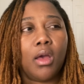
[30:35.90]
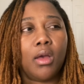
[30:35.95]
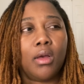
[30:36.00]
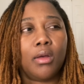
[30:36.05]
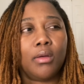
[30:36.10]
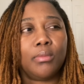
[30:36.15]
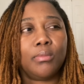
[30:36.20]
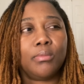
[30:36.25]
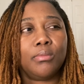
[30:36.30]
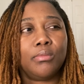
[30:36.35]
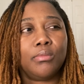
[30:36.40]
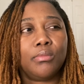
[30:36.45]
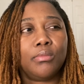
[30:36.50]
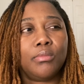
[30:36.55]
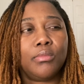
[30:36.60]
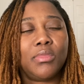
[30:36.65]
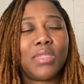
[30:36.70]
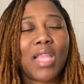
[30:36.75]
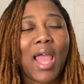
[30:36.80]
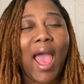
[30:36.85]

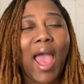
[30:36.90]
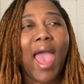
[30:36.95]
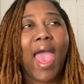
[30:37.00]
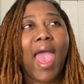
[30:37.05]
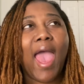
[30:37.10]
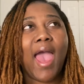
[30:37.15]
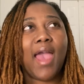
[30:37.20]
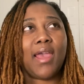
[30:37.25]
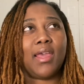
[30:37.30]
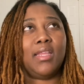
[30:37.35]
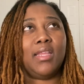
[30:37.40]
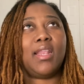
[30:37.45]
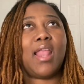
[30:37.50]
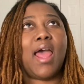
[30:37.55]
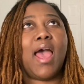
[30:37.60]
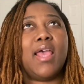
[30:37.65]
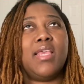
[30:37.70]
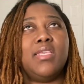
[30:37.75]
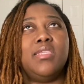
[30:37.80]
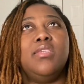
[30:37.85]
not
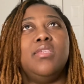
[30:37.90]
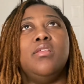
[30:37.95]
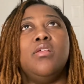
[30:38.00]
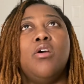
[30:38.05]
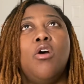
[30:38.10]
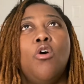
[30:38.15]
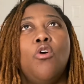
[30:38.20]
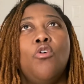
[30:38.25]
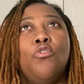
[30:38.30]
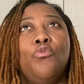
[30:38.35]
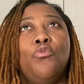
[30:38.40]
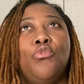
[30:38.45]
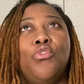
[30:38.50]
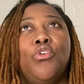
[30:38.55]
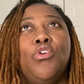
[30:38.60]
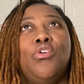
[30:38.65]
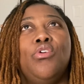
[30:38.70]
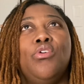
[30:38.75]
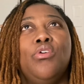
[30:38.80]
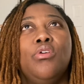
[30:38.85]
agonizing
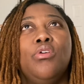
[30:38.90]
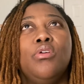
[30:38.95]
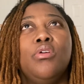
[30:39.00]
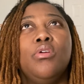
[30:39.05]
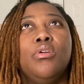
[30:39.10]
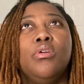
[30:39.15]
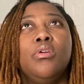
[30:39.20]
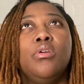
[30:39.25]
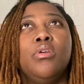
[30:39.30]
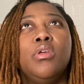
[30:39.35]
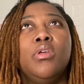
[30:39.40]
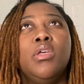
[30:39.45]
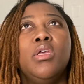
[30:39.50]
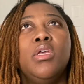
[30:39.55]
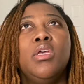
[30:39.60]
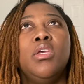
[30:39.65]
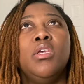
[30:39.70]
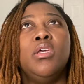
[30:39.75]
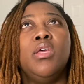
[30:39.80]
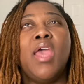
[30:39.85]
over
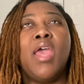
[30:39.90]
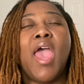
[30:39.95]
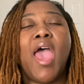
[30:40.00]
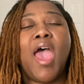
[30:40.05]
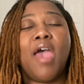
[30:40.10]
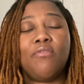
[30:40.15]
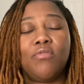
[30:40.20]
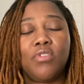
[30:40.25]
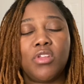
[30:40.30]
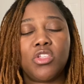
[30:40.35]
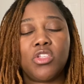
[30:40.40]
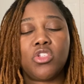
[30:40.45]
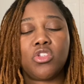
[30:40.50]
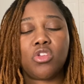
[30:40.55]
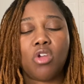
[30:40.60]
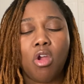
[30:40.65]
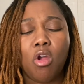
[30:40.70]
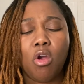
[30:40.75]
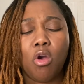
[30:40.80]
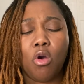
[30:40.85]

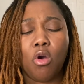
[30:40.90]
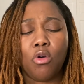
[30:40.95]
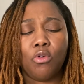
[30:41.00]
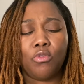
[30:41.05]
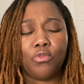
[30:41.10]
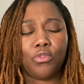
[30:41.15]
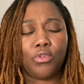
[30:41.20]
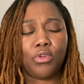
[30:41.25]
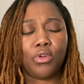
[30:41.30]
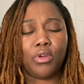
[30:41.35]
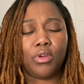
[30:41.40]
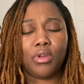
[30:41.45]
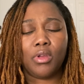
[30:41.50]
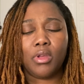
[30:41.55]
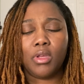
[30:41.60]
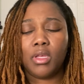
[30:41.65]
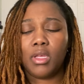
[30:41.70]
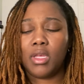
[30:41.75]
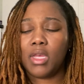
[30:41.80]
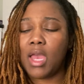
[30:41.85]
having to start
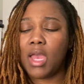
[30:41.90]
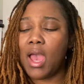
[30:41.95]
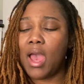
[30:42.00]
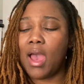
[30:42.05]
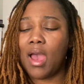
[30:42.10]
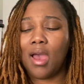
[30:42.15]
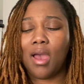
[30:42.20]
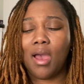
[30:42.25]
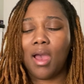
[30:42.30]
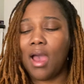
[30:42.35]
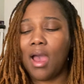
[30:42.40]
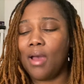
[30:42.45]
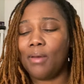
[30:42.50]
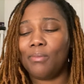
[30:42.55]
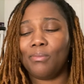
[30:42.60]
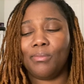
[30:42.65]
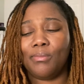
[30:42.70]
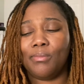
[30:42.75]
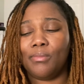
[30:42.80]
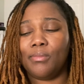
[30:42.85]
over.
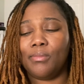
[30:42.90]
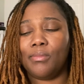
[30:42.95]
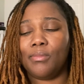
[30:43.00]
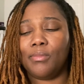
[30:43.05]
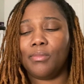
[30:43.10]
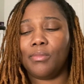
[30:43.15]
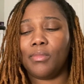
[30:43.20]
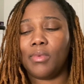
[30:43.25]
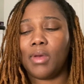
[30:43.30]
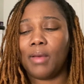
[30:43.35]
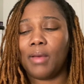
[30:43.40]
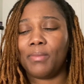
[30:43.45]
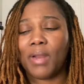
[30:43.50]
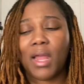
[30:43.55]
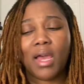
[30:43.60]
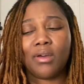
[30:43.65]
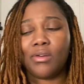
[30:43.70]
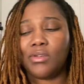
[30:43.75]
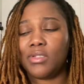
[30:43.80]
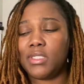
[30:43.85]
I'm
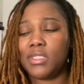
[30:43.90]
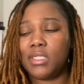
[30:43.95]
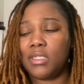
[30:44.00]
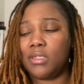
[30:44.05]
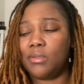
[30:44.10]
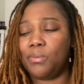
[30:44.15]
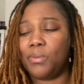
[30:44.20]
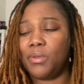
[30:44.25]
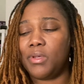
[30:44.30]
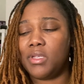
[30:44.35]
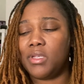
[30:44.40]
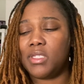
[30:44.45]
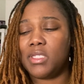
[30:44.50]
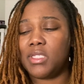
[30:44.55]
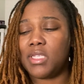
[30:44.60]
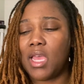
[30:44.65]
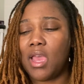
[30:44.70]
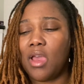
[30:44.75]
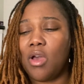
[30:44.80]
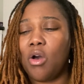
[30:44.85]
not gonna sit up
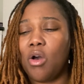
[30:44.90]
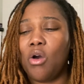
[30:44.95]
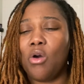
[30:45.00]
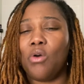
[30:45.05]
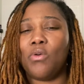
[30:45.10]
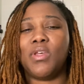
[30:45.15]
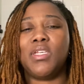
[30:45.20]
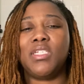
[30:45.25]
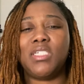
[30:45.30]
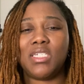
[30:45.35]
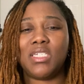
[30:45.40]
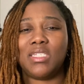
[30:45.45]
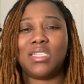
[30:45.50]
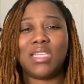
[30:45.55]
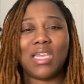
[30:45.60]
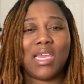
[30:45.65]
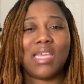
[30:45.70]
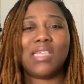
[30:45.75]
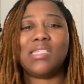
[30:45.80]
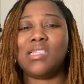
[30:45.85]
here and say, oh,
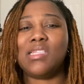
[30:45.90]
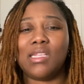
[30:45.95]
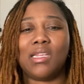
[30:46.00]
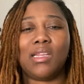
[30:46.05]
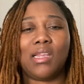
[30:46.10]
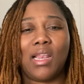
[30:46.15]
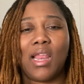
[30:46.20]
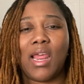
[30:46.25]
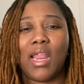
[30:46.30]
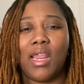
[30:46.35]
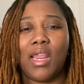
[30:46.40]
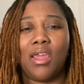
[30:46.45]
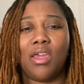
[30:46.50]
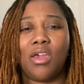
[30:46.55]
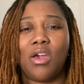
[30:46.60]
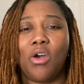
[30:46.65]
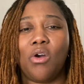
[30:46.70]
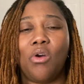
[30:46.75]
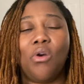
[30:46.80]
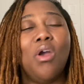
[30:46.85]
it's just easy to
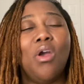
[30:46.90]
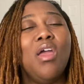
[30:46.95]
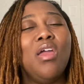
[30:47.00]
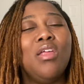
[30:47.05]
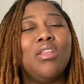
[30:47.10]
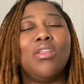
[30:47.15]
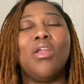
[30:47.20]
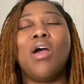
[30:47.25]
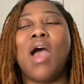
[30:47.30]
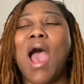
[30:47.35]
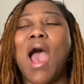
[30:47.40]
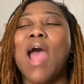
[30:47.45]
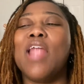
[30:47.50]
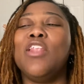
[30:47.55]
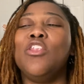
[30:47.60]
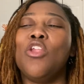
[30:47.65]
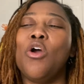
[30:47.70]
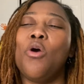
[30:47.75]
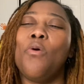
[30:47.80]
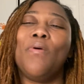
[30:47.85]
let it go.
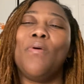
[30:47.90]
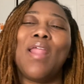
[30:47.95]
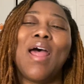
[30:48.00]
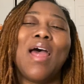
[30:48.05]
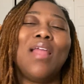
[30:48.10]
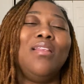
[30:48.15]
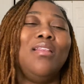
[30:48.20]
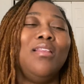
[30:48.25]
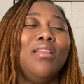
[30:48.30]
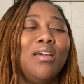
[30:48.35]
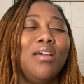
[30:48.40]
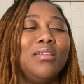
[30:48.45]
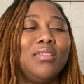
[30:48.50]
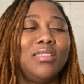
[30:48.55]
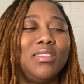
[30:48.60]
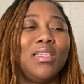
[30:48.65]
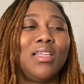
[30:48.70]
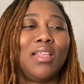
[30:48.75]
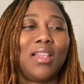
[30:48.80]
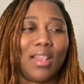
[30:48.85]
No, I know what I
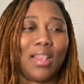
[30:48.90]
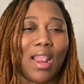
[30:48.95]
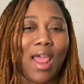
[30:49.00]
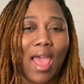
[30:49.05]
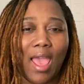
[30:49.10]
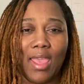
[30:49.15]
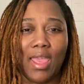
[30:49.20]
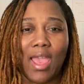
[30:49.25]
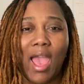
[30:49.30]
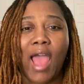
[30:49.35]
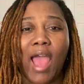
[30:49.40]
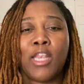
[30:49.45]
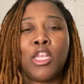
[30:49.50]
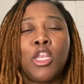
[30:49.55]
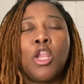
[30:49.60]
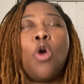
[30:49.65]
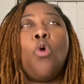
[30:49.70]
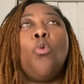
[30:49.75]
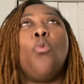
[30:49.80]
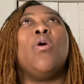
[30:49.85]
looked
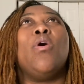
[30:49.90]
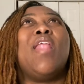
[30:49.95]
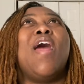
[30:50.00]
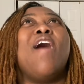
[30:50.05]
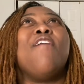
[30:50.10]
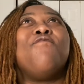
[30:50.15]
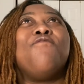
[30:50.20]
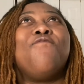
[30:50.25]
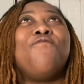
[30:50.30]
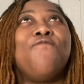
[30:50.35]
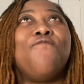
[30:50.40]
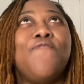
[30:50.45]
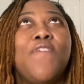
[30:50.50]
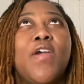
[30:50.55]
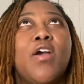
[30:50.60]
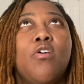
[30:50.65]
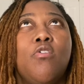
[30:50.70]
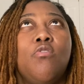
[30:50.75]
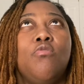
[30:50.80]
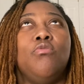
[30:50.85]
like. I know what I
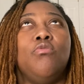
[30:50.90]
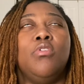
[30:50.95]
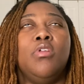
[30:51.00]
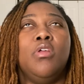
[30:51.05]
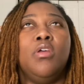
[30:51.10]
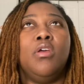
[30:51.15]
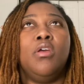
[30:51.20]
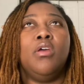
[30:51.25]
felt